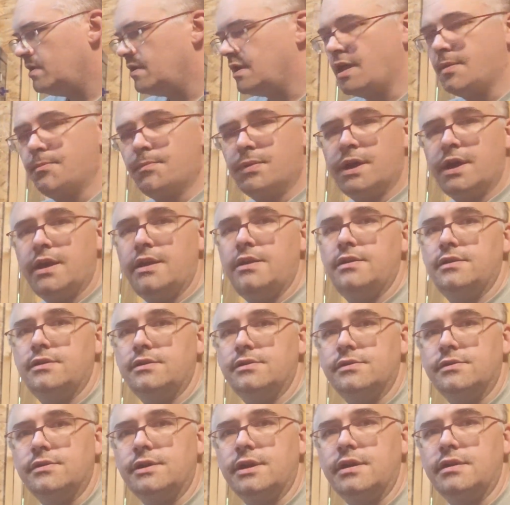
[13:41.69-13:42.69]
buying
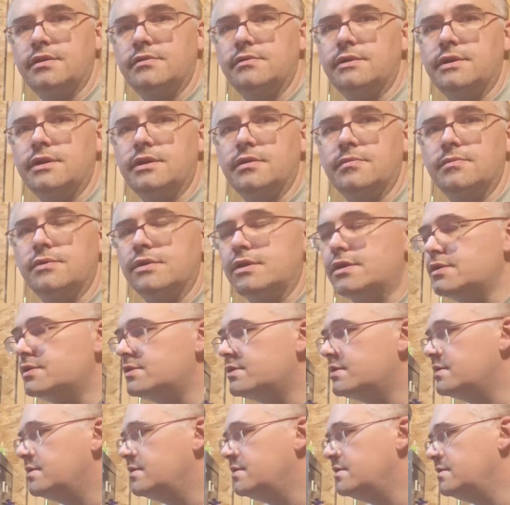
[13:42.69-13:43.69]
another Gaahleri
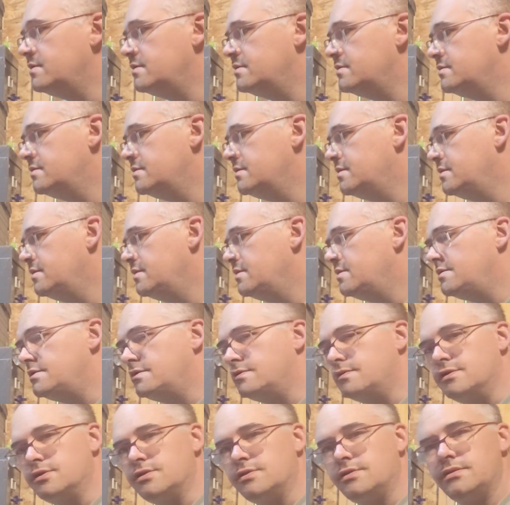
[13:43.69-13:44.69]
airbrush.
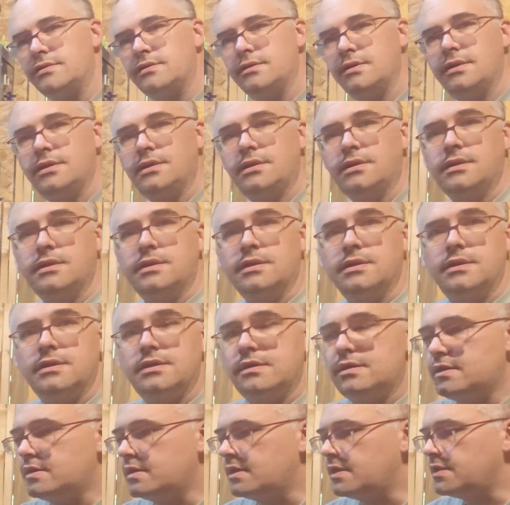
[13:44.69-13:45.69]
No one,
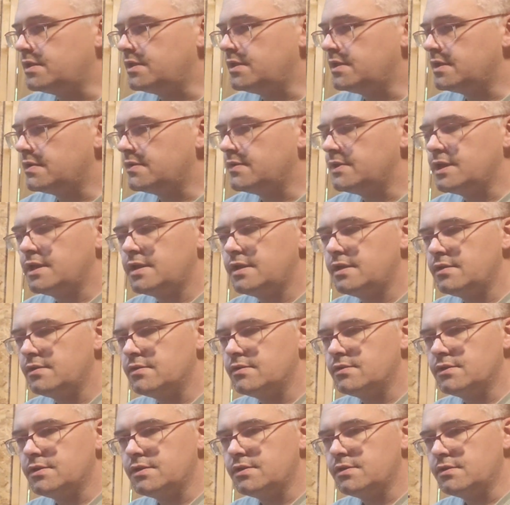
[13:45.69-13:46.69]
like I think I said it
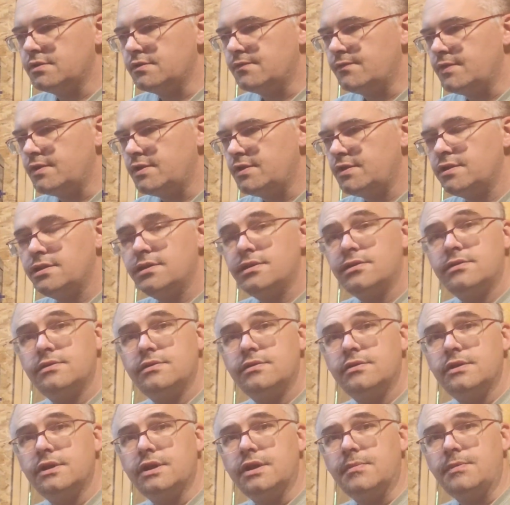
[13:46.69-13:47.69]
earlier in the video,
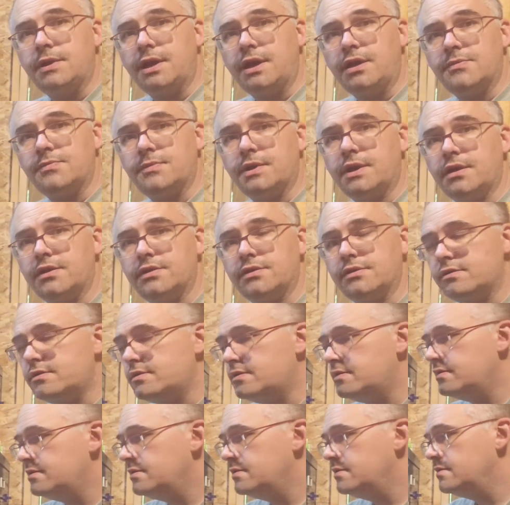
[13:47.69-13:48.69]
I'm not
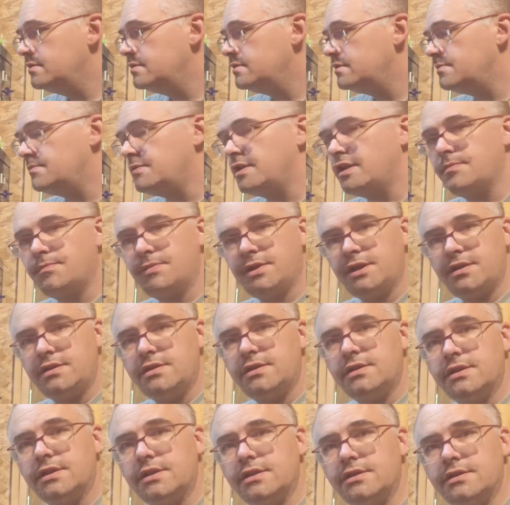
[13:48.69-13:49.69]
sponsored. I'm not paid
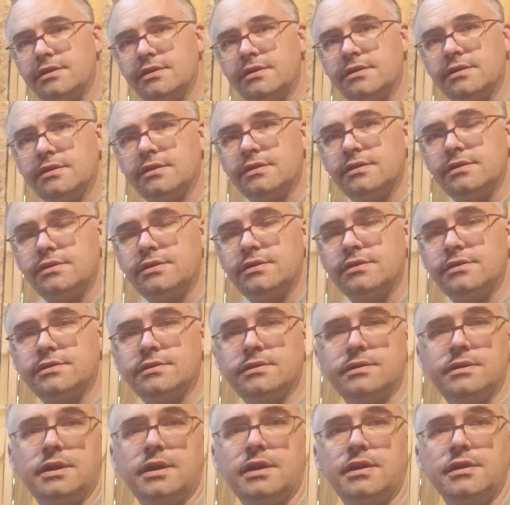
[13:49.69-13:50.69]
to say this. It's just a
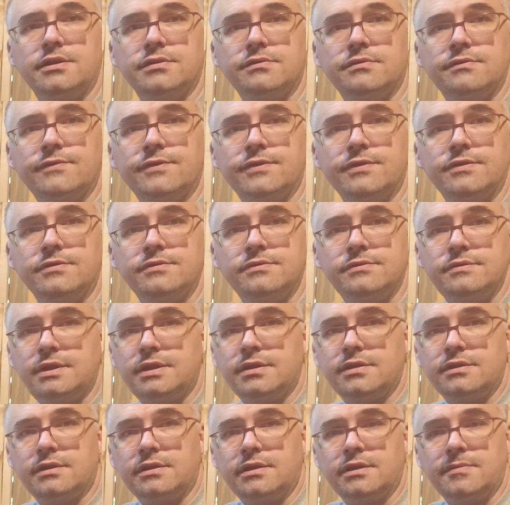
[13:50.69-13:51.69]
good, honest review.
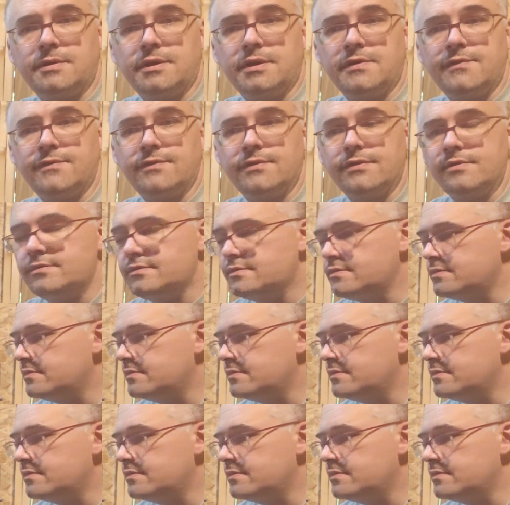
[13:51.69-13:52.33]
That's all I'm offering.